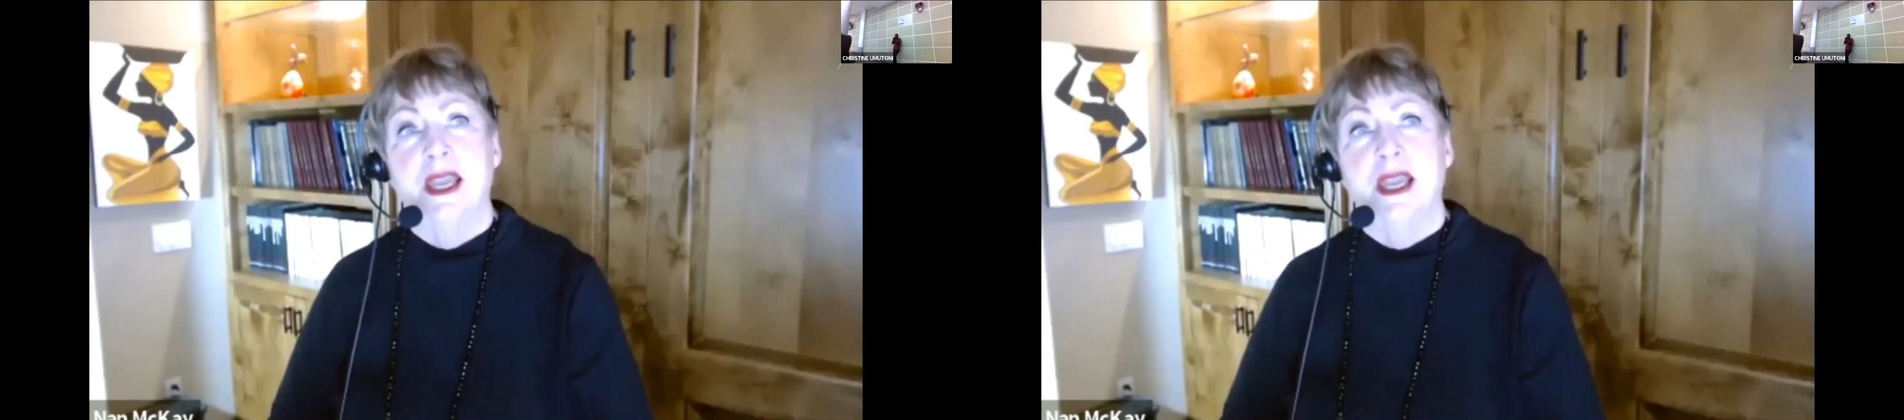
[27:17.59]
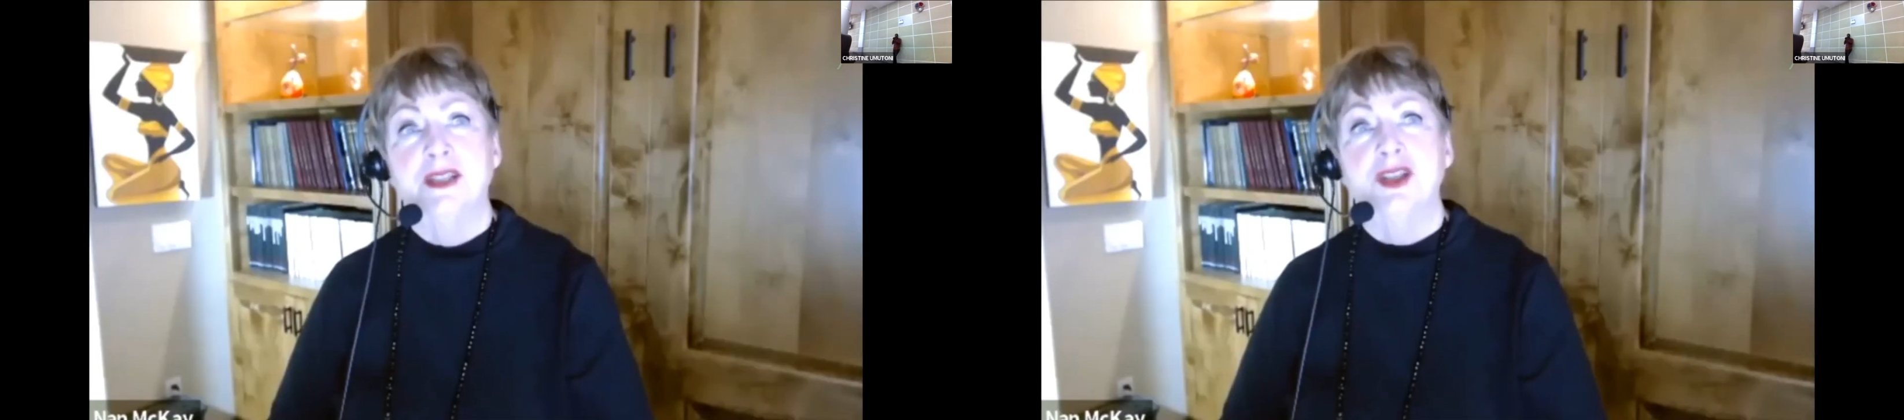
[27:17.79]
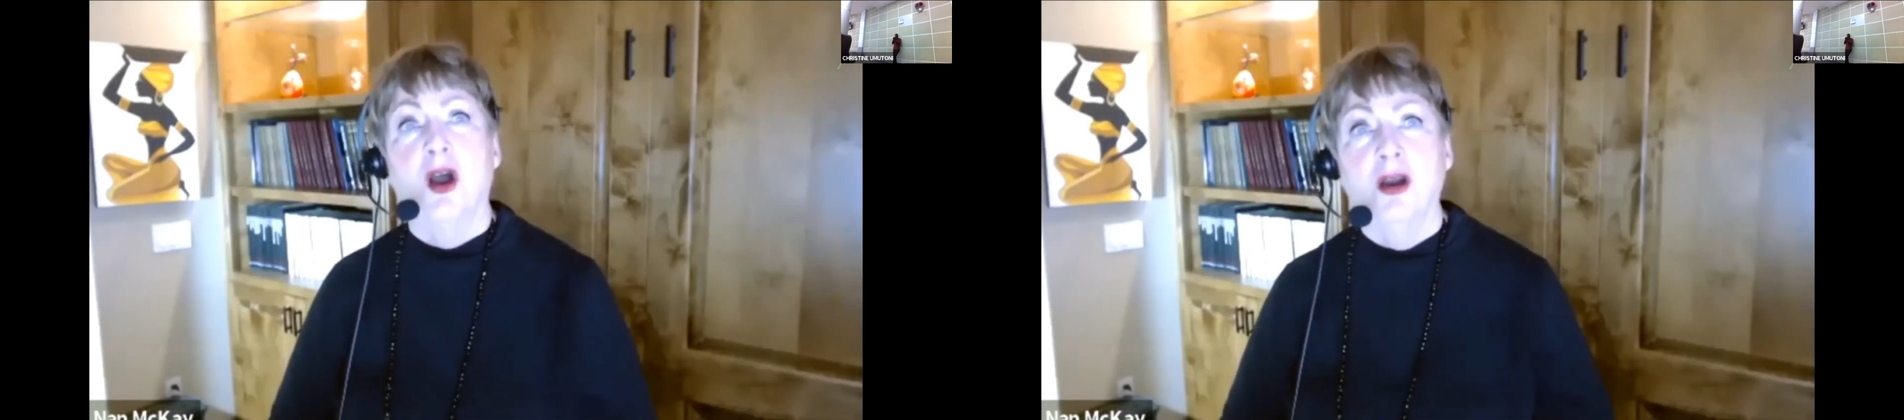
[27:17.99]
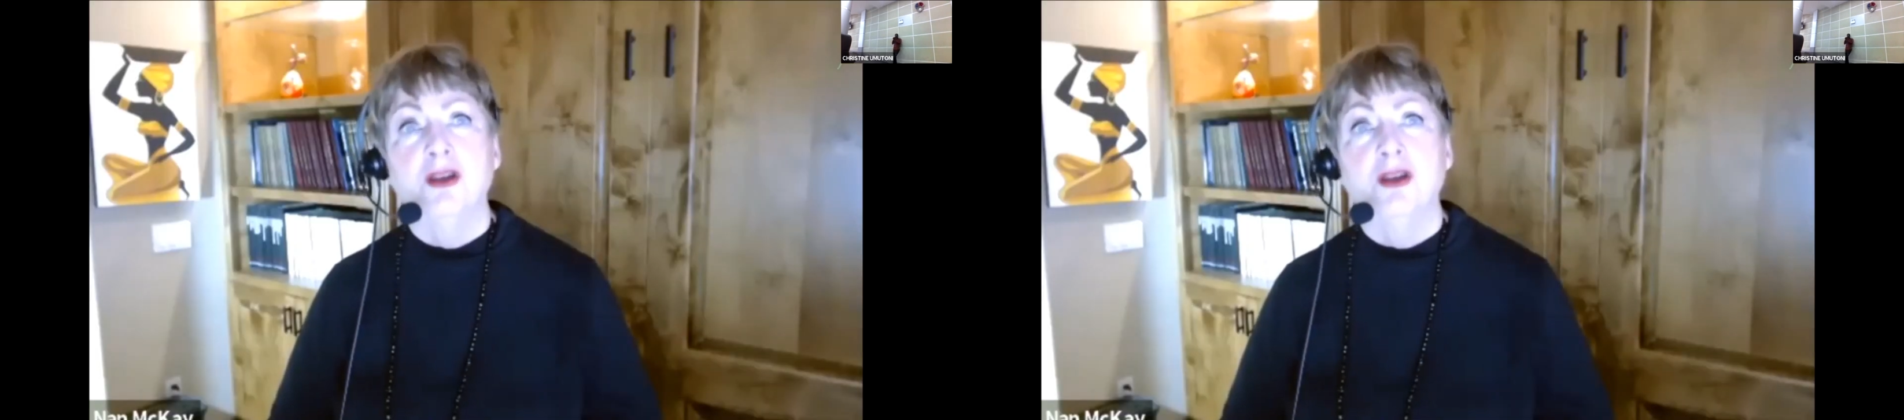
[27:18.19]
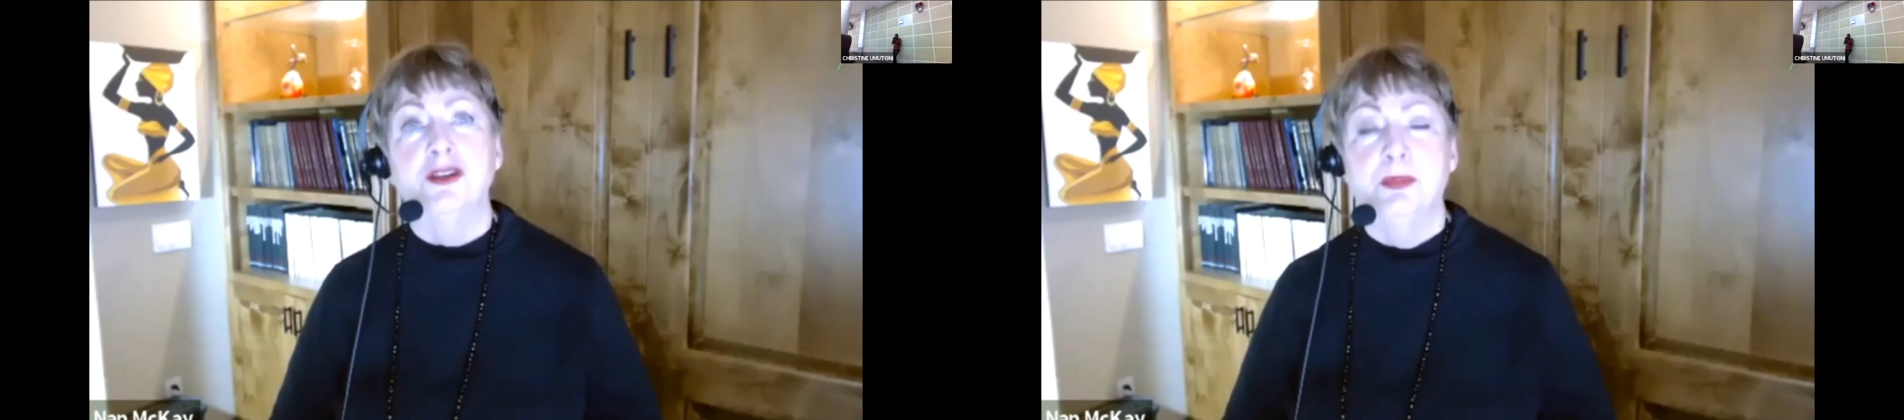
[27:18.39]
it's
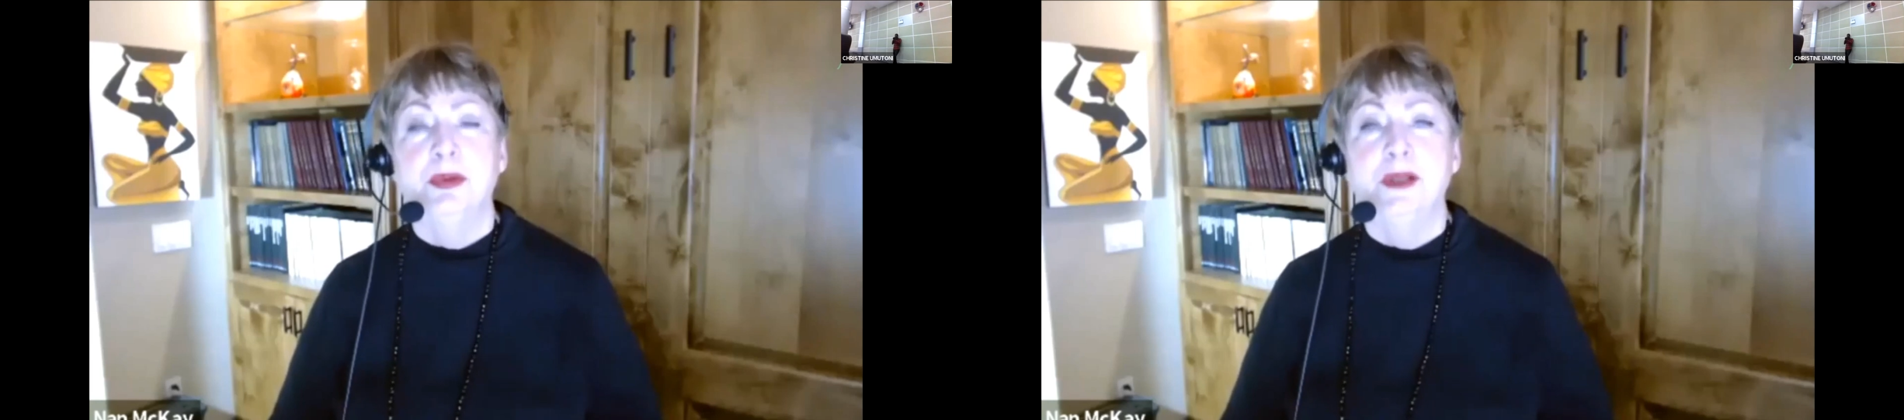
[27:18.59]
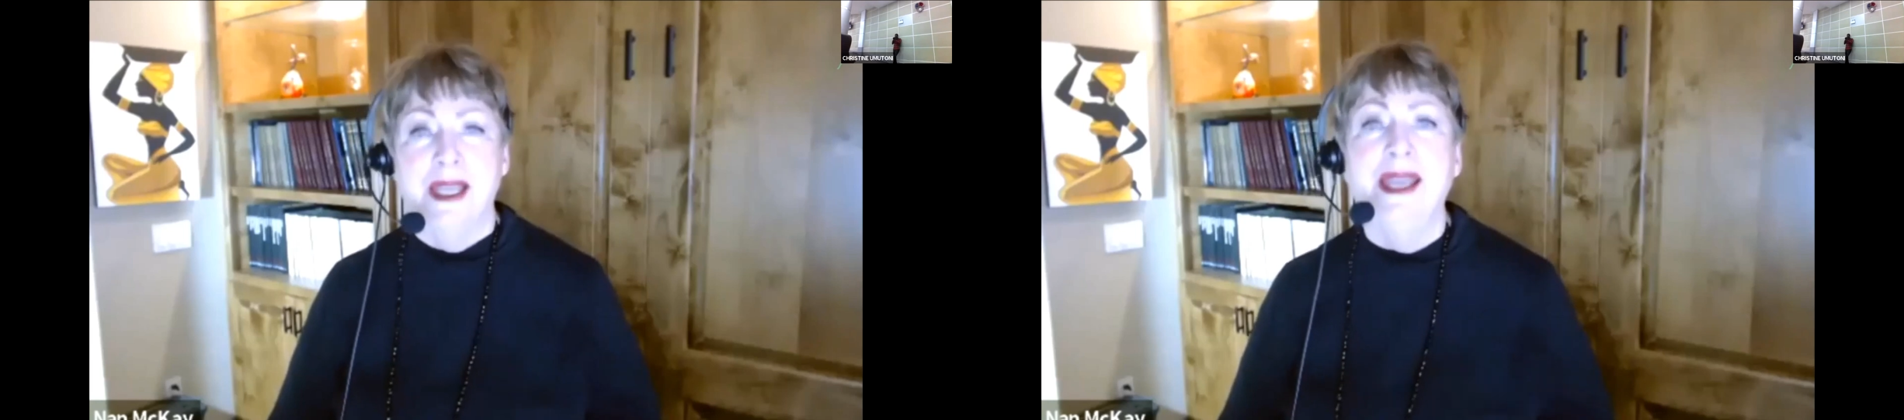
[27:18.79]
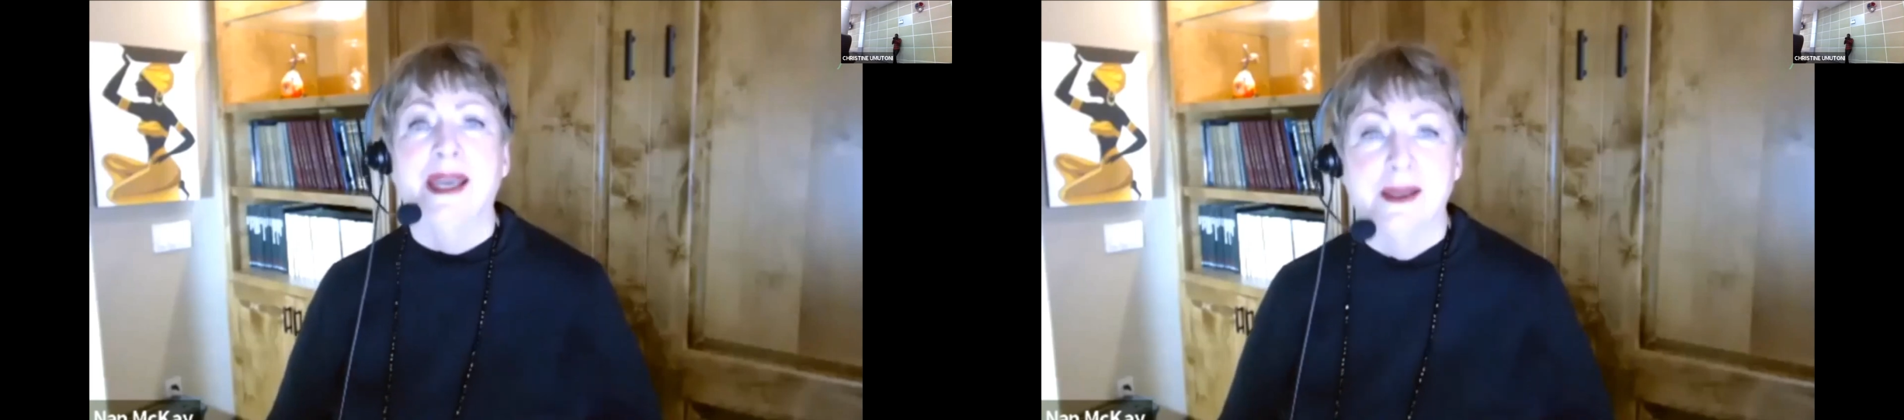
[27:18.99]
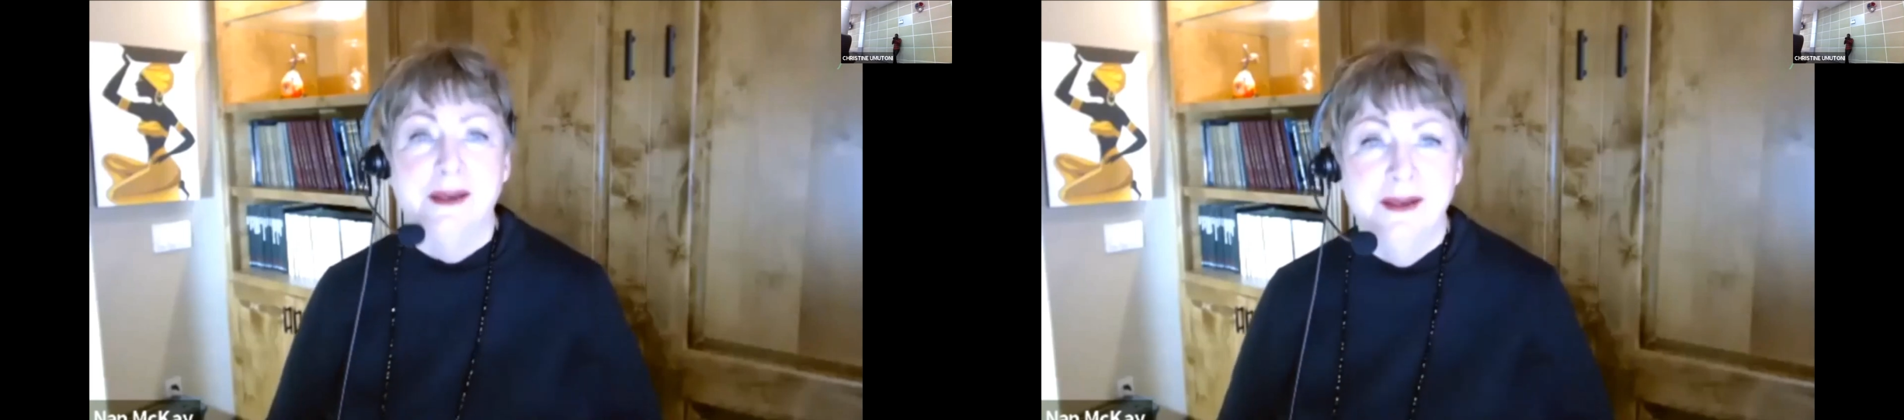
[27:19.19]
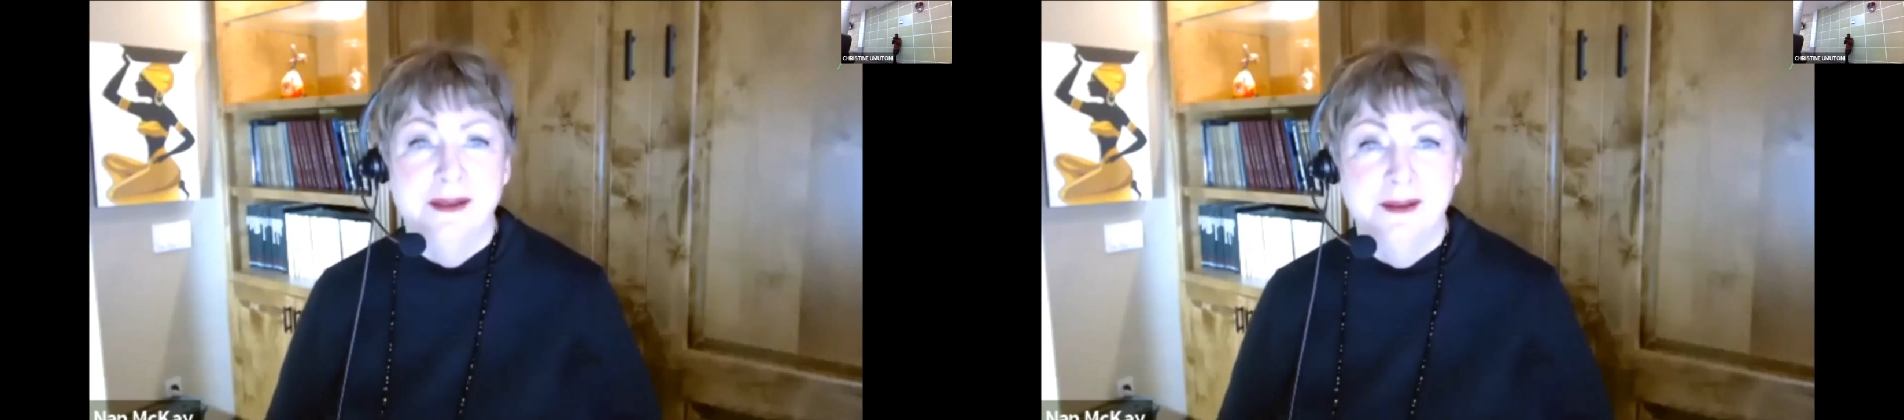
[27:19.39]
hard to plan